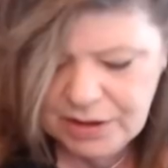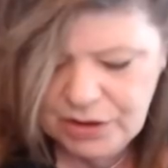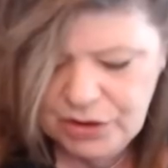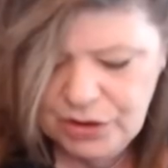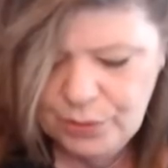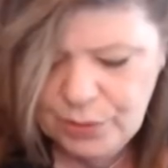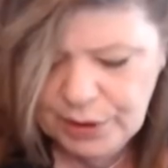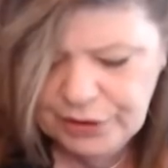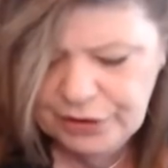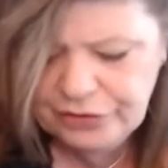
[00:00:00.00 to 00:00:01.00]
you are
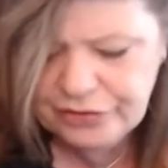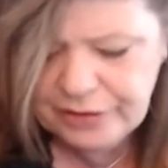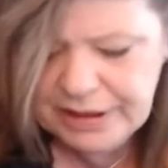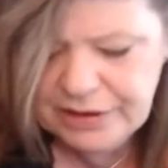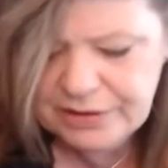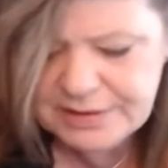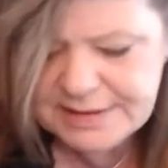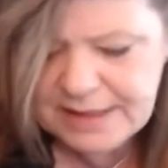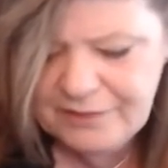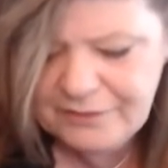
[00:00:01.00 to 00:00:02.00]
nurturing
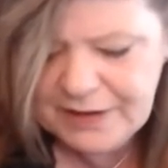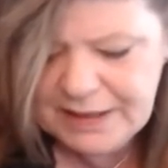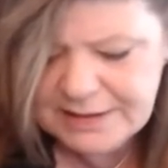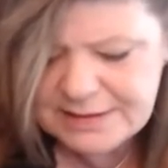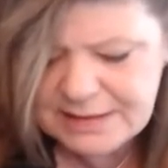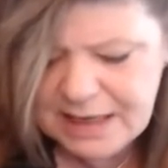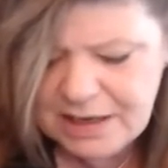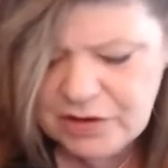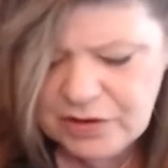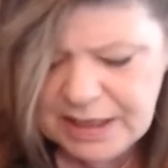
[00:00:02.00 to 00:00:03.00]
yourself and it's
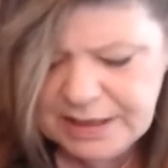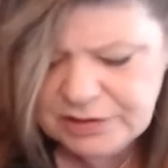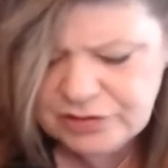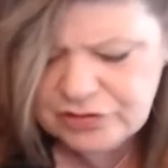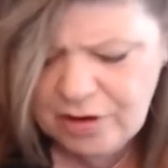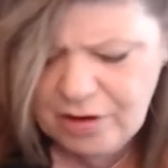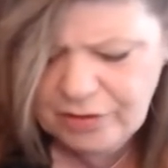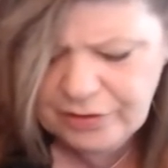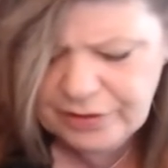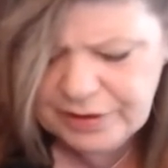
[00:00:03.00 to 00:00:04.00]
like you're getting
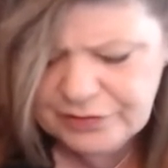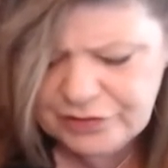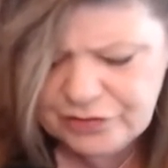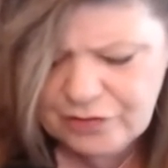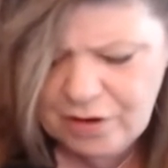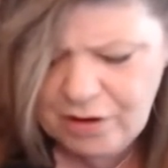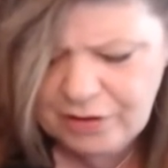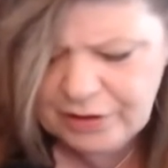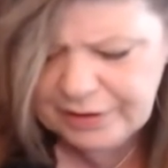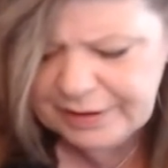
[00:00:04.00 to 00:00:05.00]
stronger and
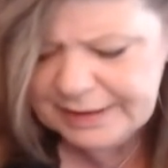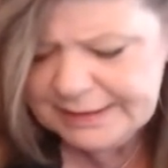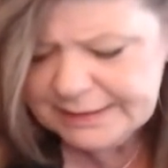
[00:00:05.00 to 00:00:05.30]
stronger.